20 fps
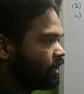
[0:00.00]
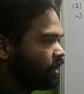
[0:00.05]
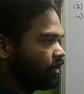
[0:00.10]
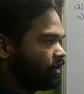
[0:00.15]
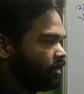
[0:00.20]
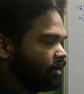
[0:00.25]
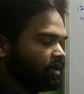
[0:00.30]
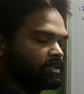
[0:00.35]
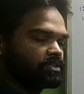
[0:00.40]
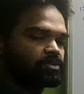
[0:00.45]

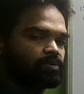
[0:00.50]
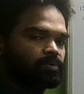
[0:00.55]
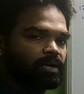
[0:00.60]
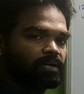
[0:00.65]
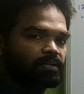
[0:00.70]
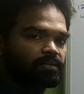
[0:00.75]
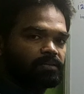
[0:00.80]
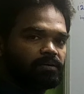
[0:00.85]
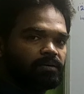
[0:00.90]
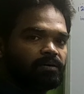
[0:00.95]
now let us look
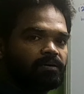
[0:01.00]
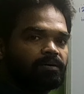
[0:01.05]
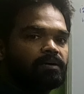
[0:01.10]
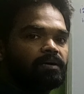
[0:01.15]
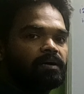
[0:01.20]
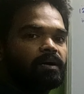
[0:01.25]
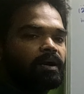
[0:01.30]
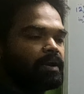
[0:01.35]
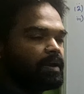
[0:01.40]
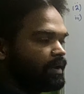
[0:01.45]
at the
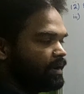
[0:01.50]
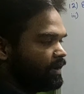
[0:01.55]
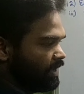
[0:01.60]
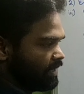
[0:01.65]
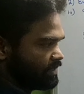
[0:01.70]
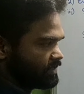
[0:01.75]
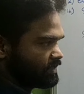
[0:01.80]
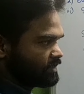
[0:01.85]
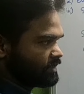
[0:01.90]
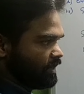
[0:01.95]

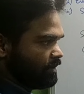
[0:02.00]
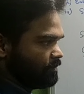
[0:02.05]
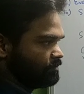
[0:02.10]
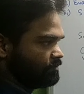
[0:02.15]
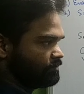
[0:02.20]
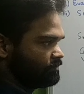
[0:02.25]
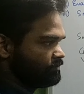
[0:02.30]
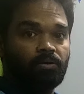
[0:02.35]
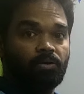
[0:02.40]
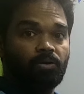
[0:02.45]
next sum.
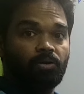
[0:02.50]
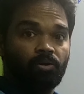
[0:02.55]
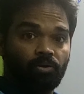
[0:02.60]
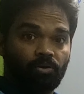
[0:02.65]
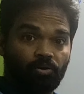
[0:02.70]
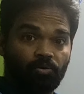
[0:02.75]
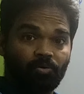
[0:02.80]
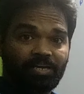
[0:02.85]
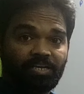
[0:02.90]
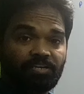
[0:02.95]

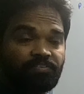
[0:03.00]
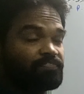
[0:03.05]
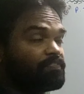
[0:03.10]
Now look at